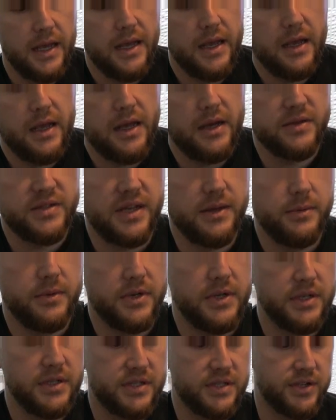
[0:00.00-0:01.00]
I was able
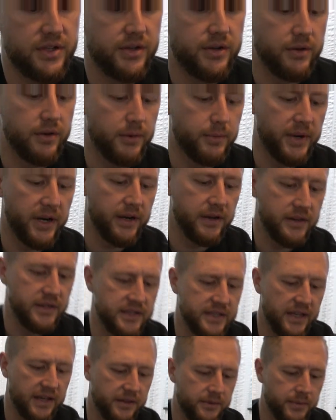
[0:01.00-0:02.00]
to secure a pair of the
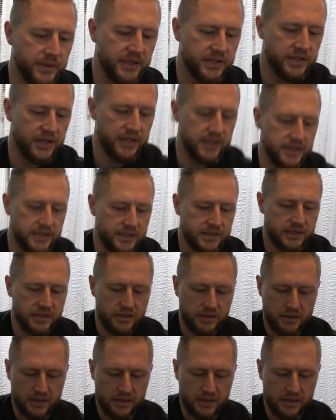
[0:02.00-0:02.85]
South Beach 8s